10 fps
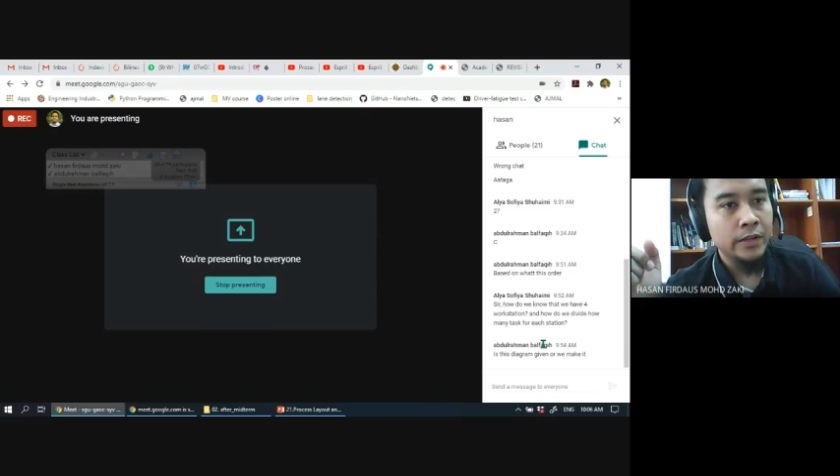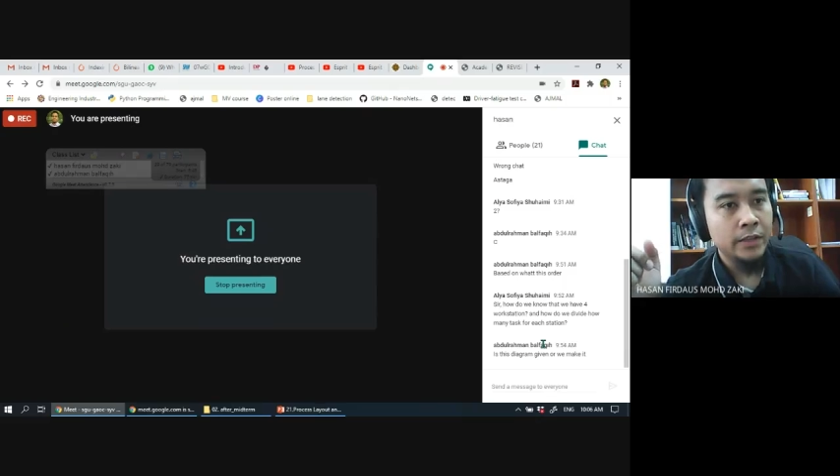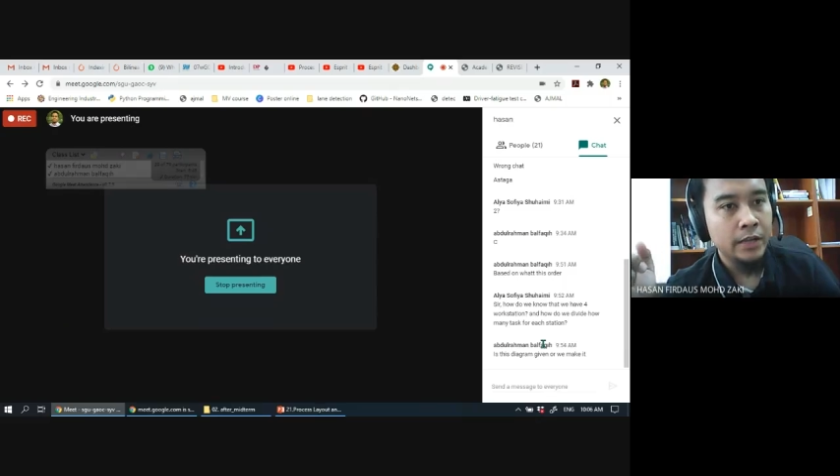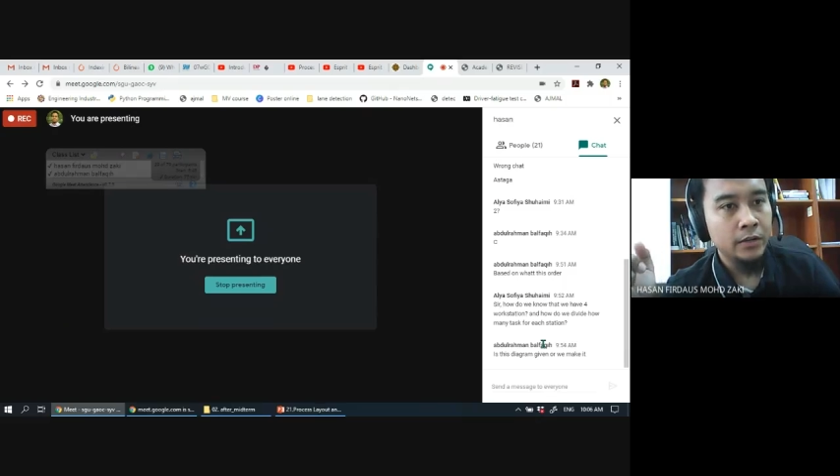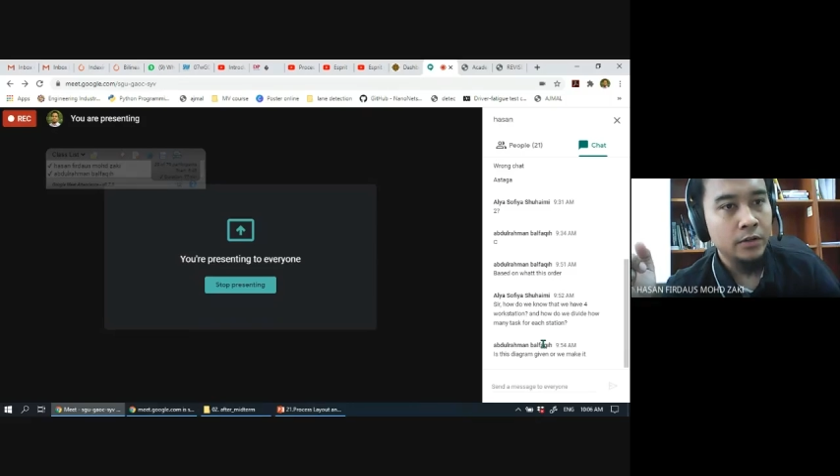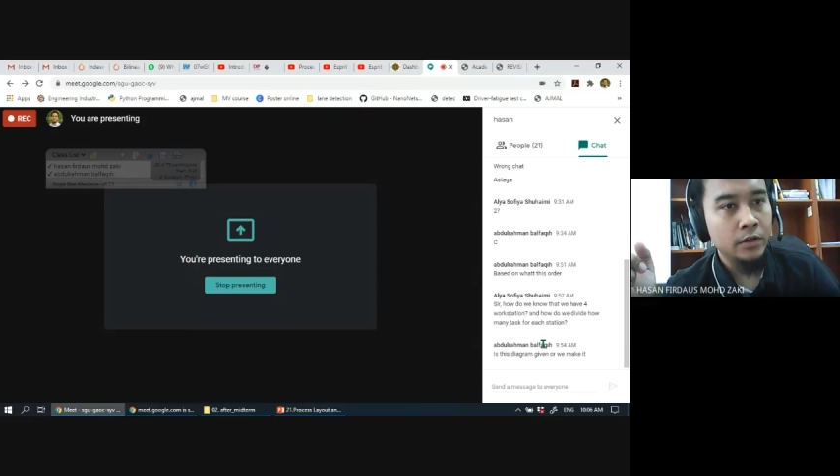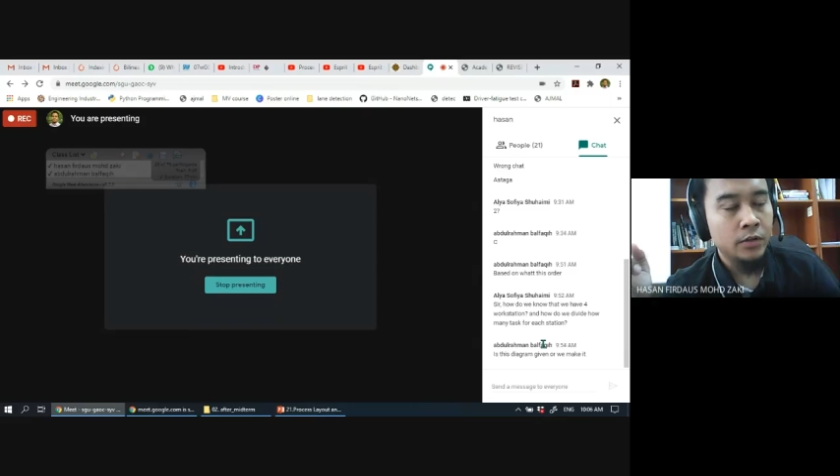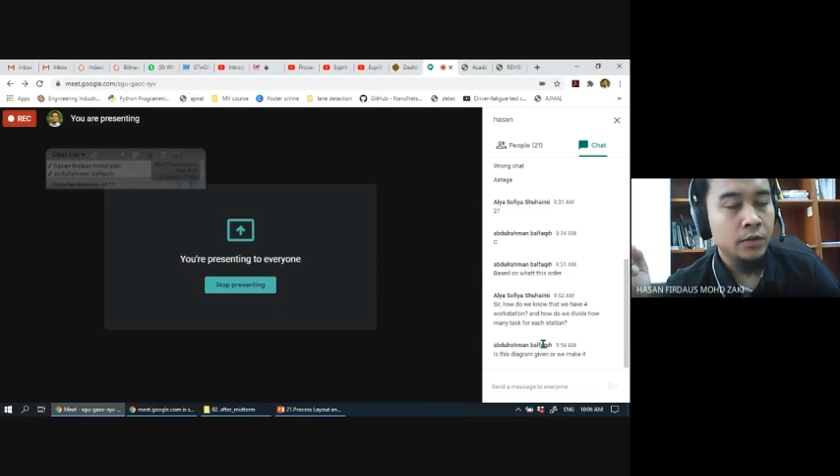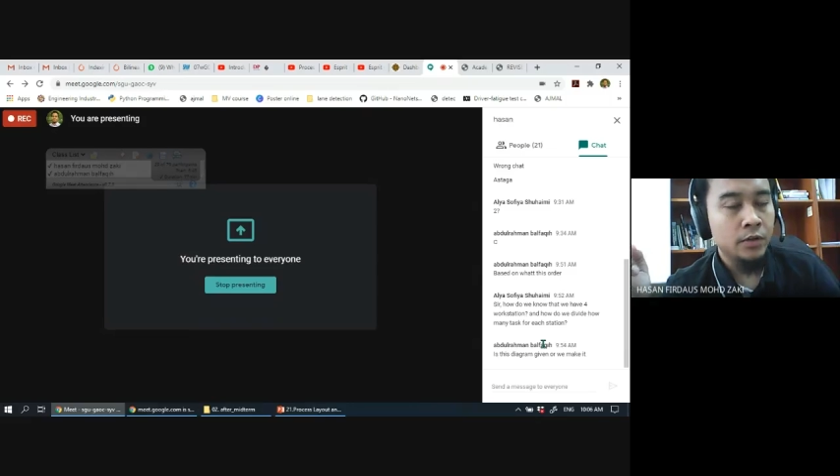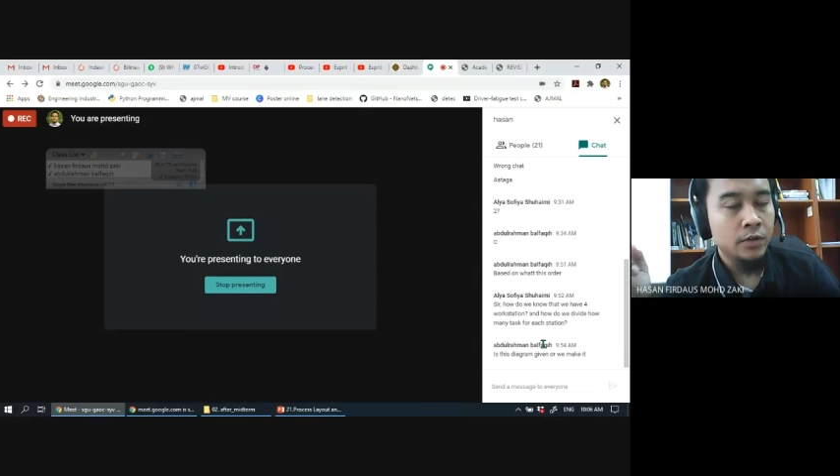And then
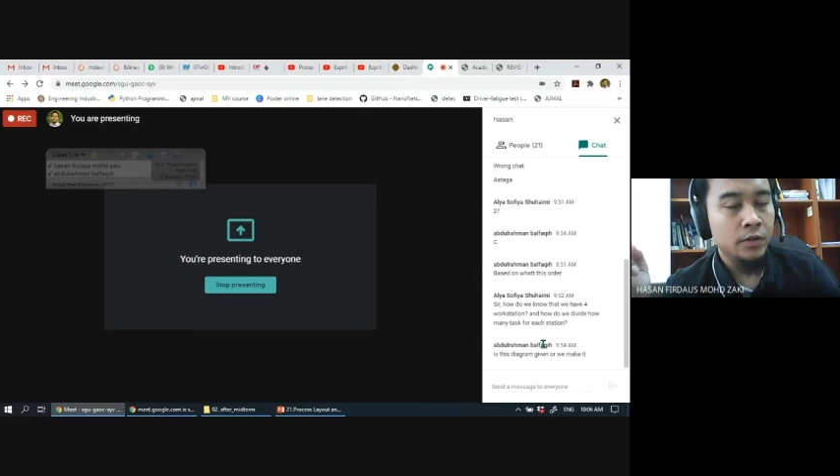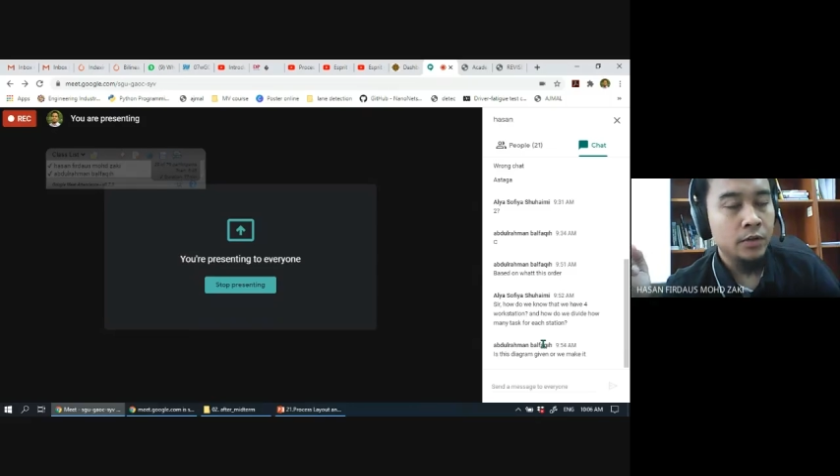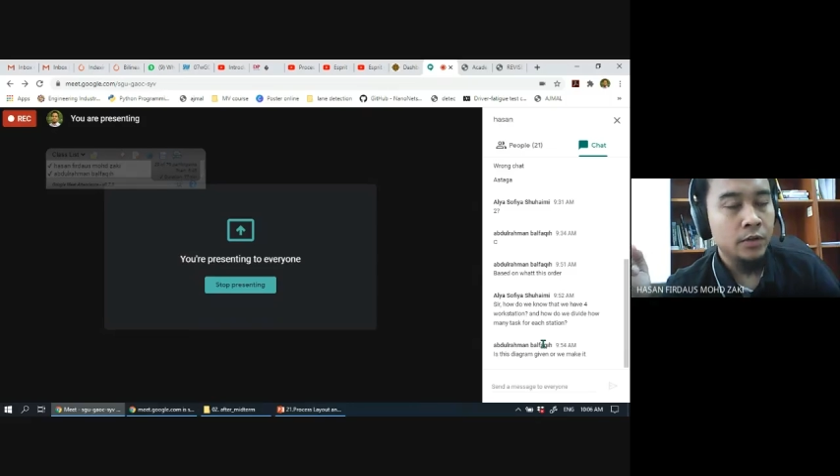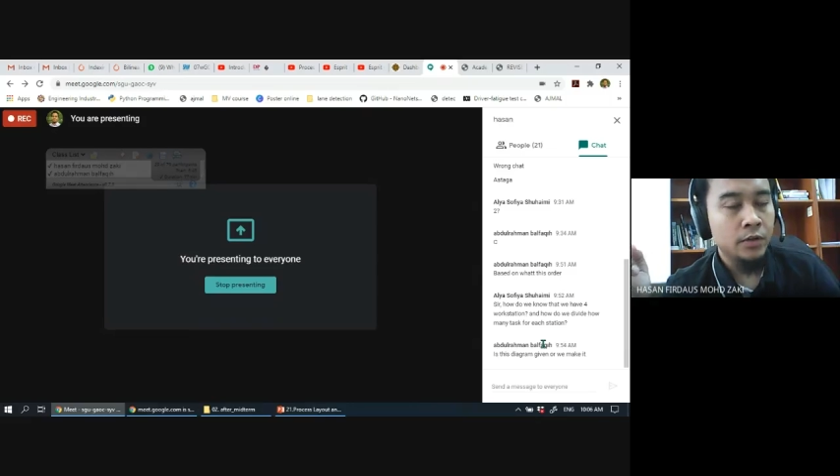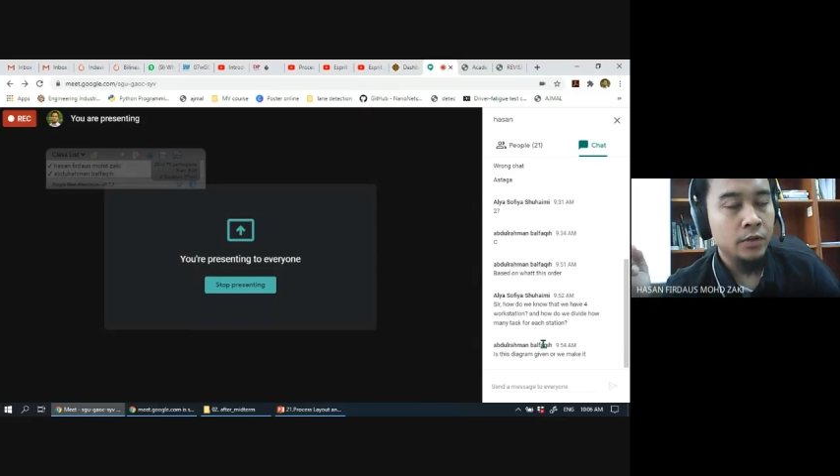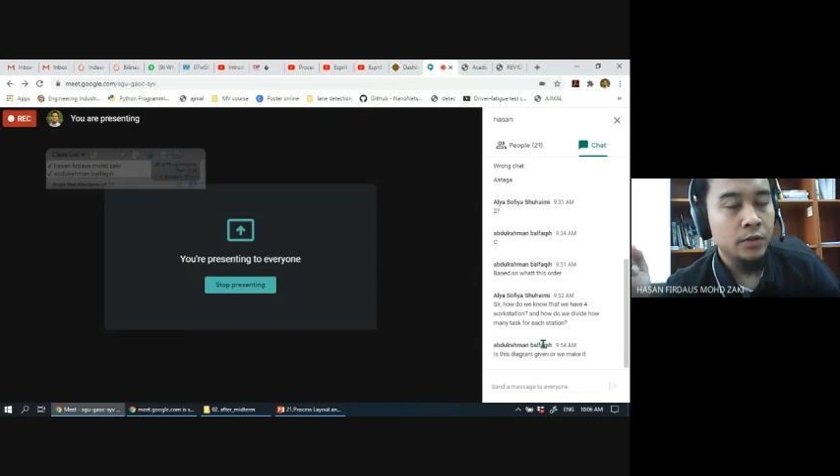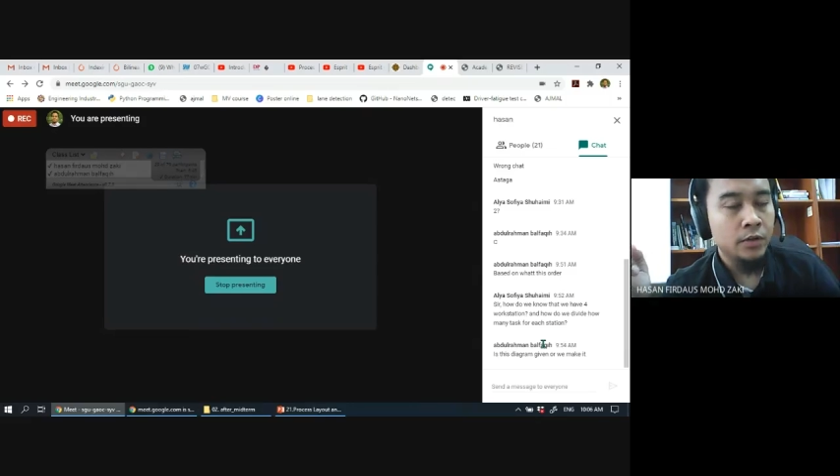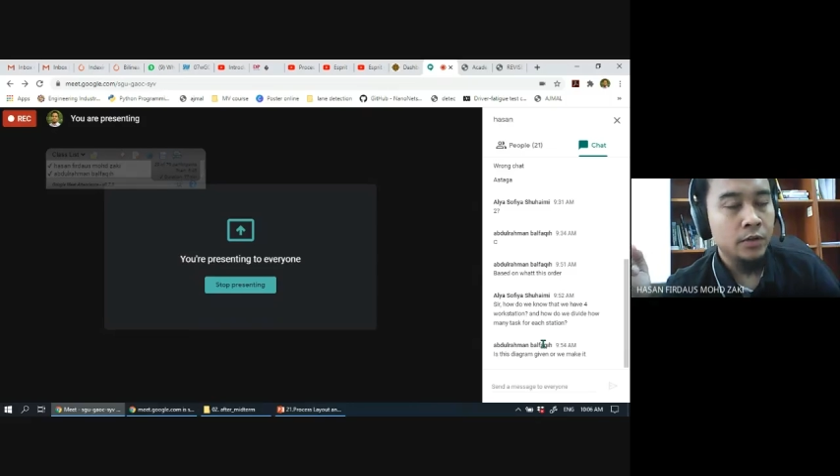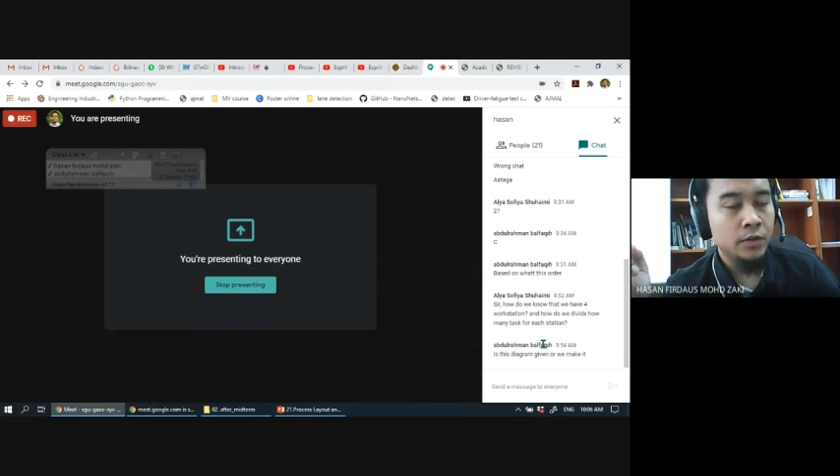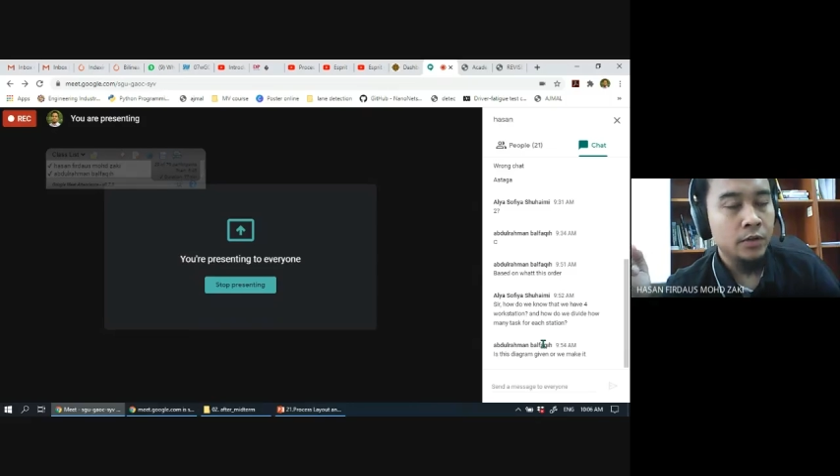you